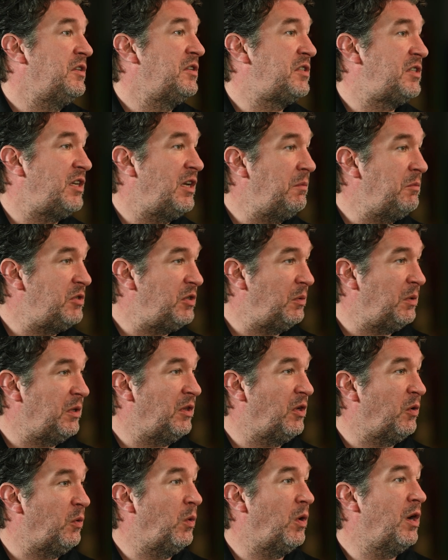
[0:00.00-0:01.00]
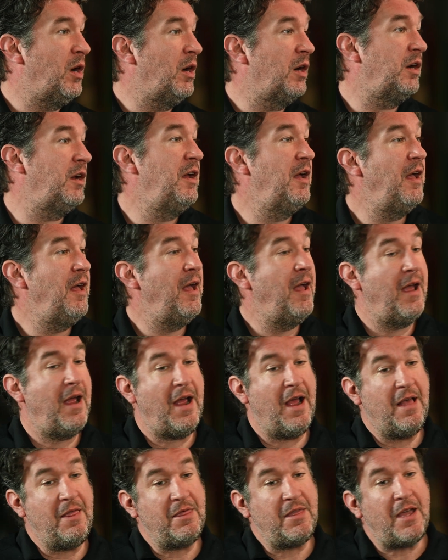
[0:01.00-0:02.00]
the sim doing their work,
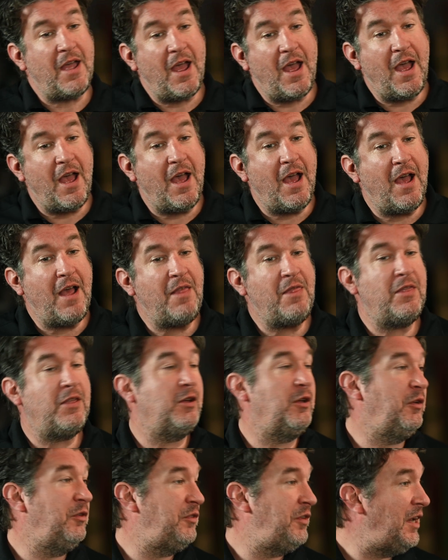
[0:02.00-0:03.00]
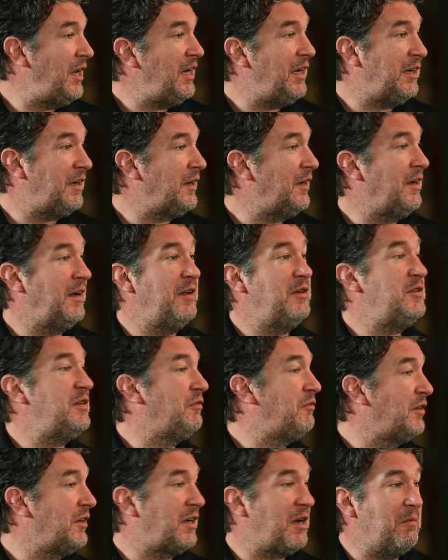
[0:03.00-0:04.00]
and then they'll take a
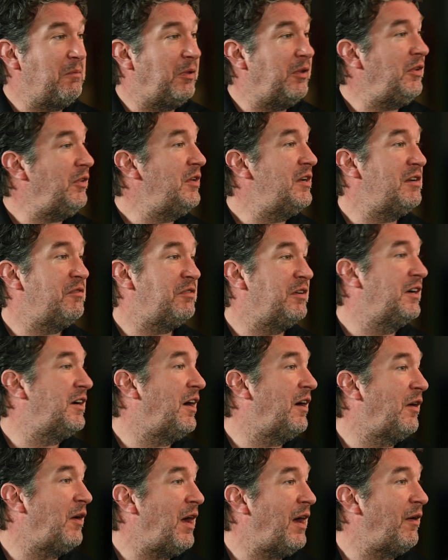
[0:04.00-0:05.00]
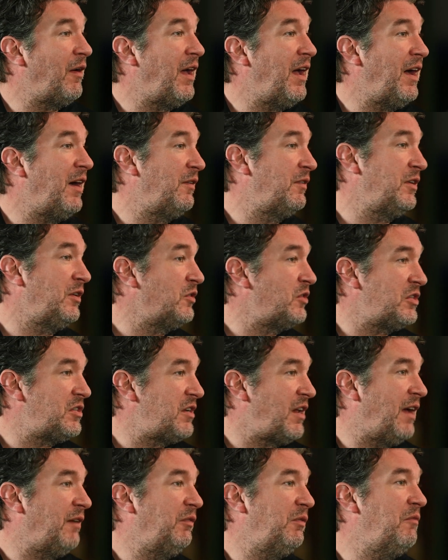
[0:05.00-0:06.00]
different, completely different car out, you know,
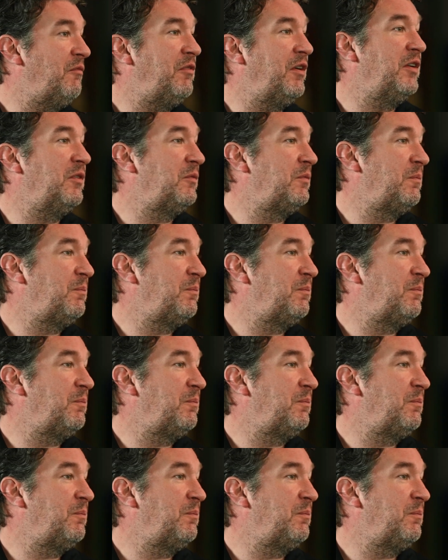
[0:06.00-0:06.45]
just to have some fun.